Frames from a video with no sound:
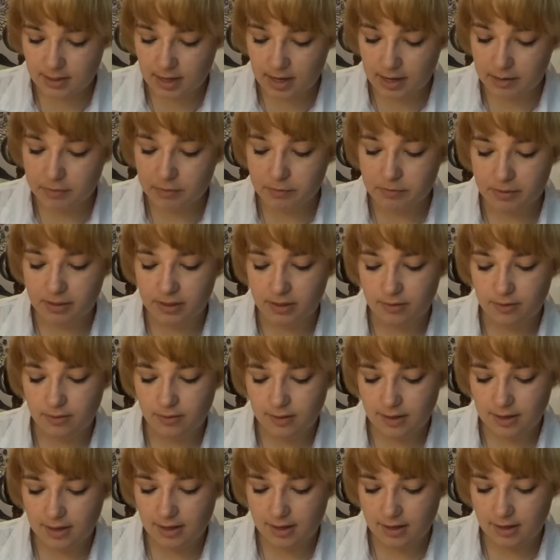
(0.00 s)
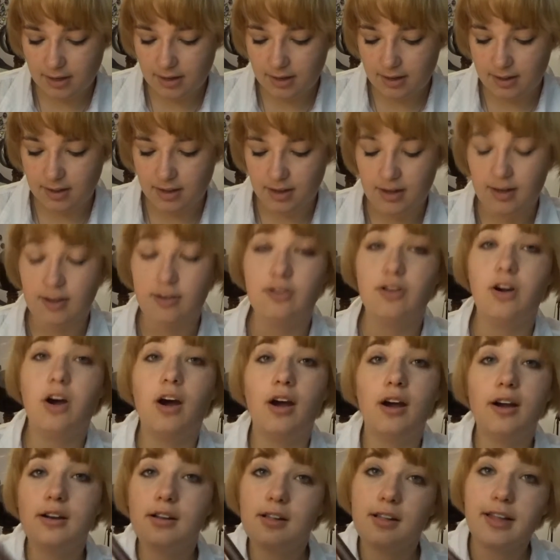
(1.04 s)
I will be using the
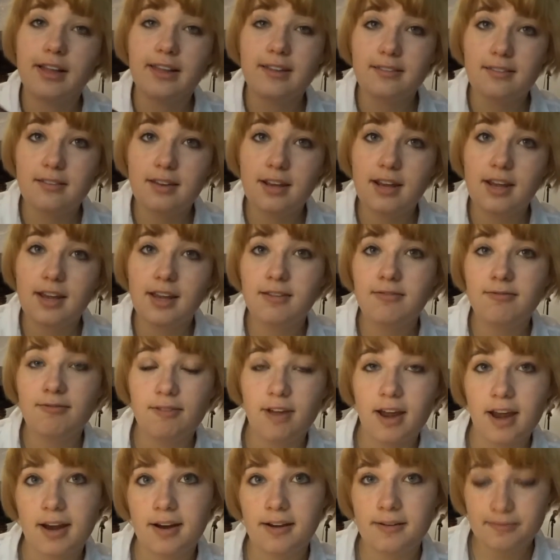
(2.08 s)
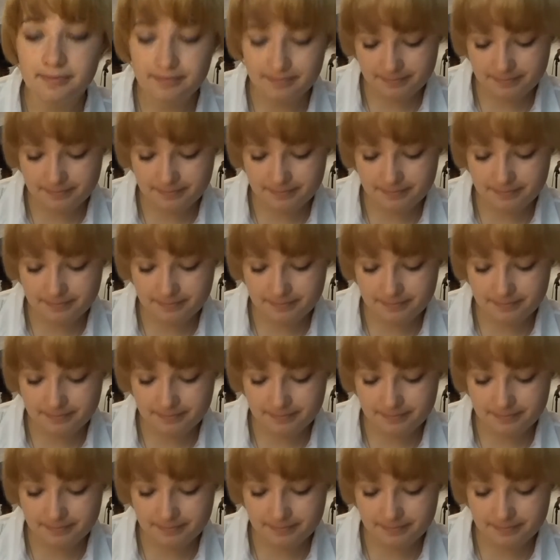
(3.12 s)
Tarte Clay Stick in Fair.